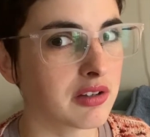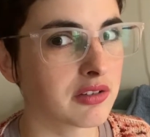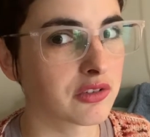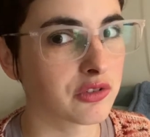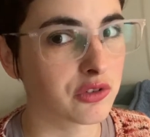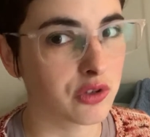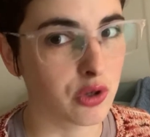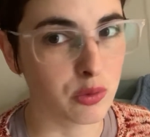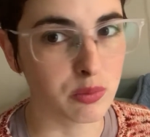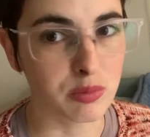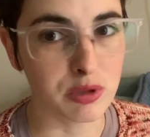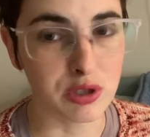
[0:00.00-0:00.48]

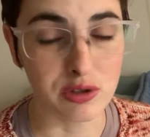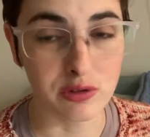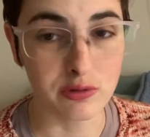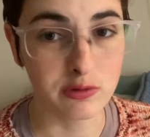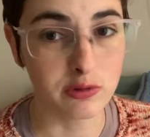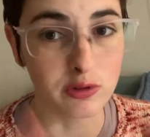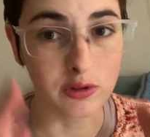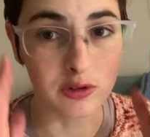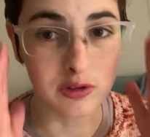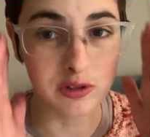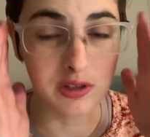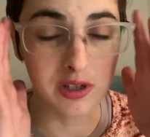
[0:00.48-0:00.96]
so
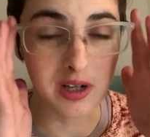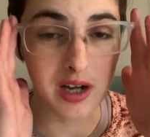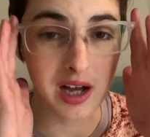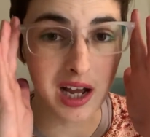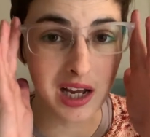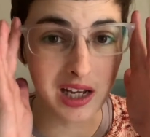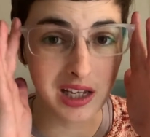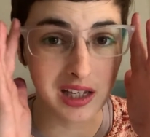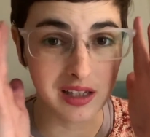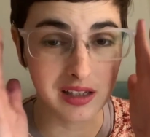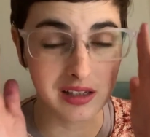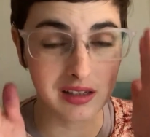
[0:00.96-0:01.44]
beautiful.
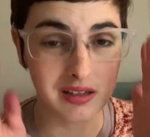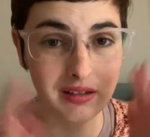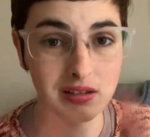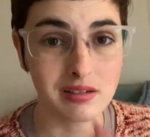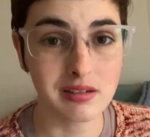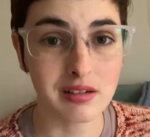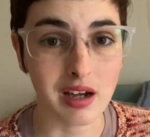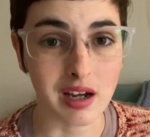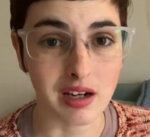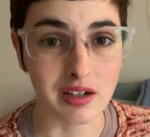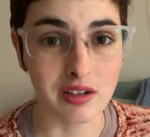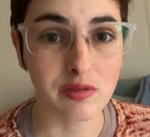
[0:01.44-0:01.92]
I
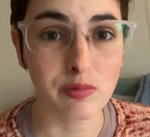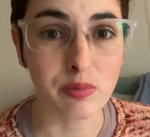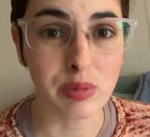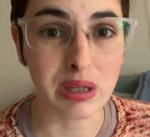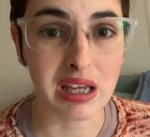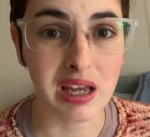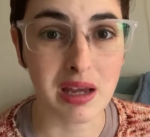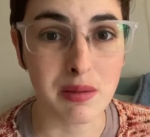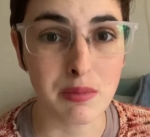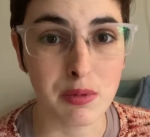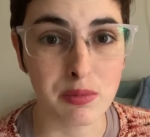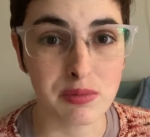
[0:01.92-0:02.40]
kind of
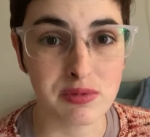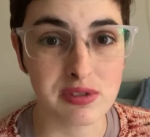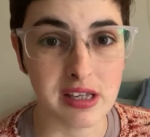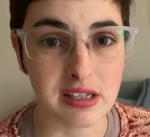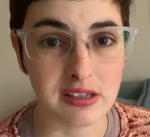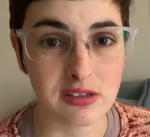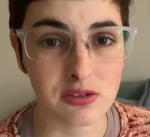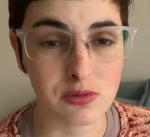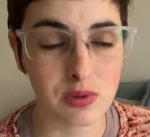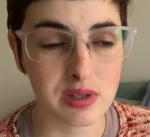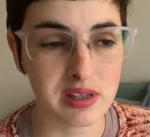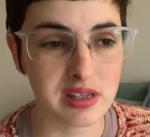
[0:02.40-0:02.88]
became
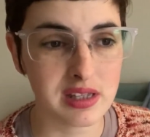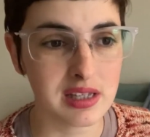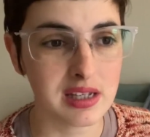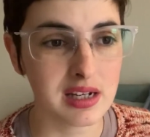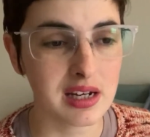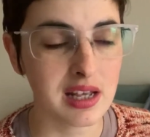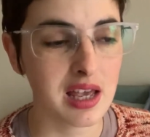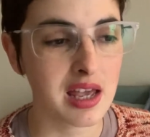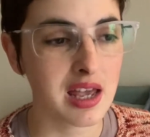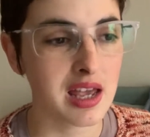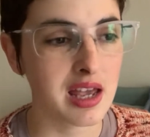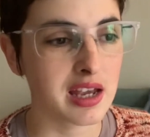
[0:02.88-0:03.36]
obsessed with
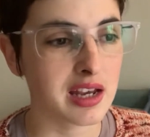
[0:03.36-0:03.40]
it.